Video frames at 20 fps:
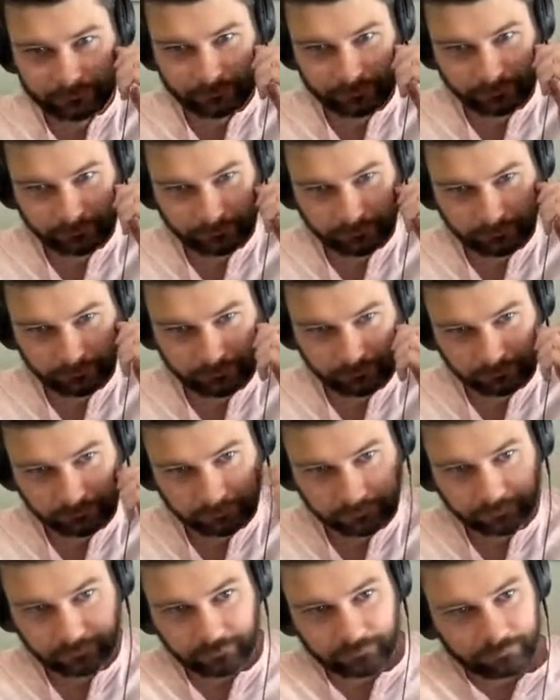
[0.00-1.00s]

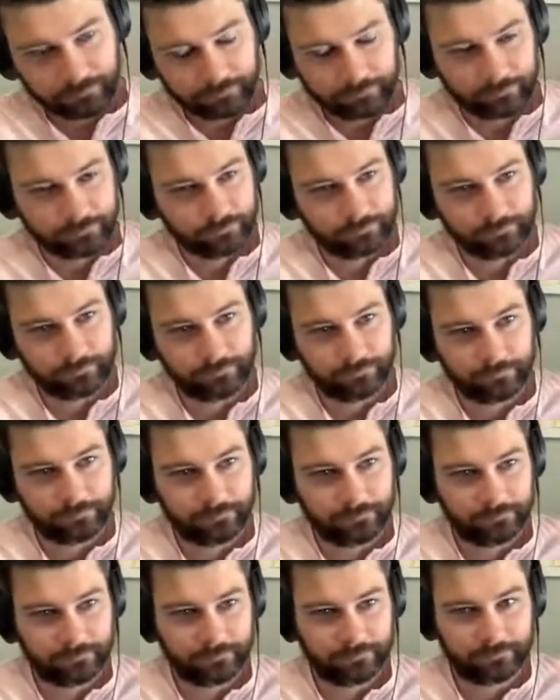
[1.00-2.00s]

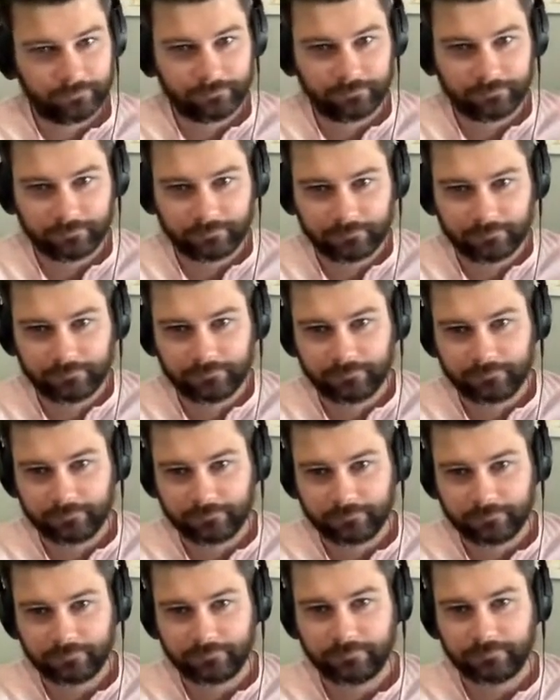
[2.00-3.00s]

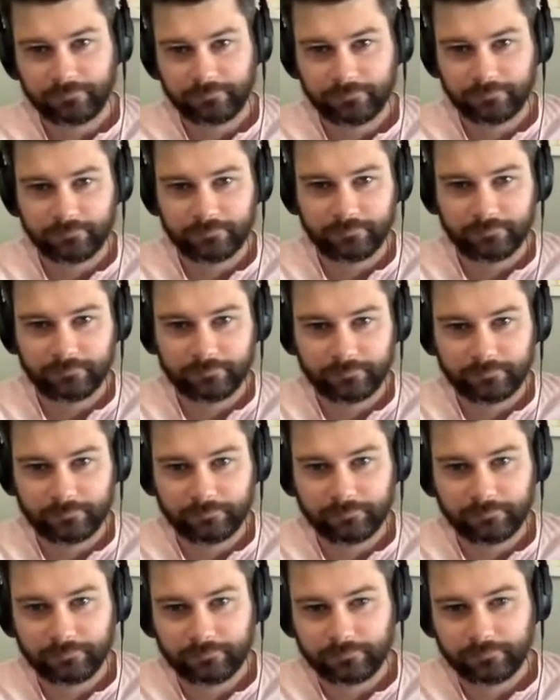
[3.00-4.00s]

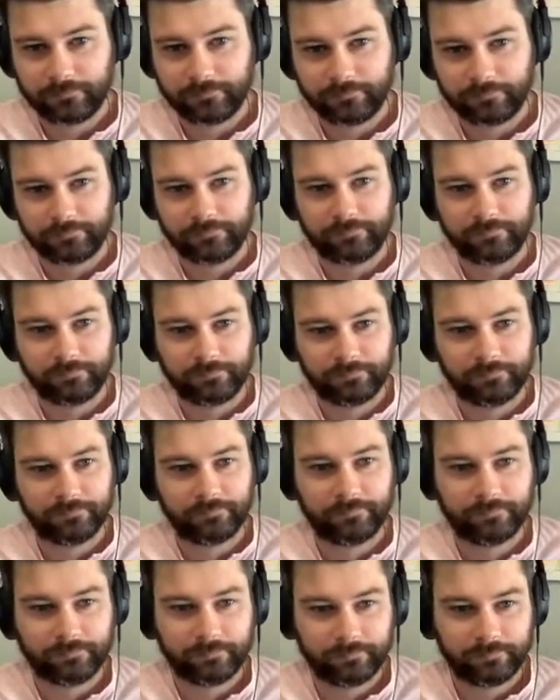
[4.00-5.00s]

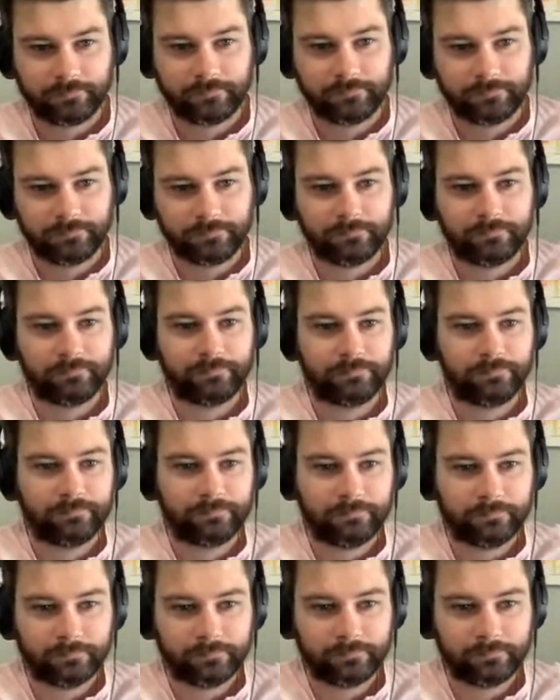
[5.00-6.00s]

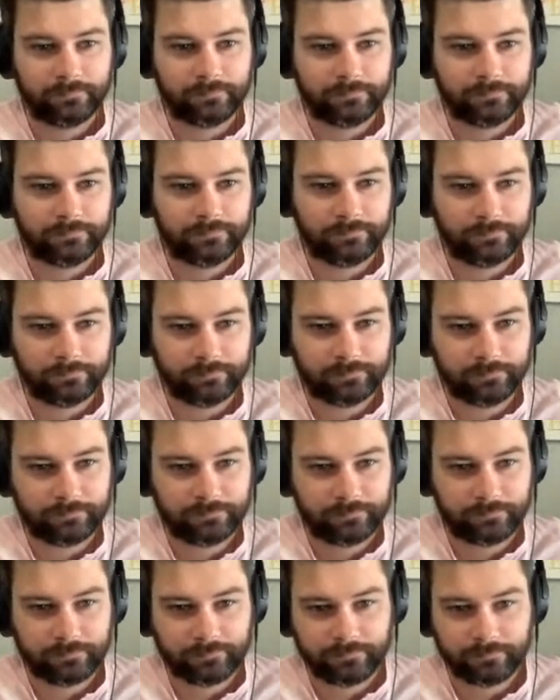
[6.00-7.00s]

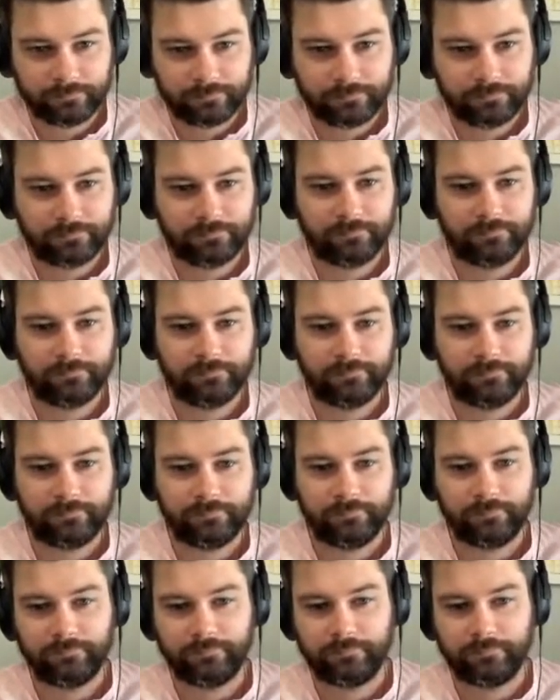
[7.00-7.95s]
No words are spoken by the person on screen.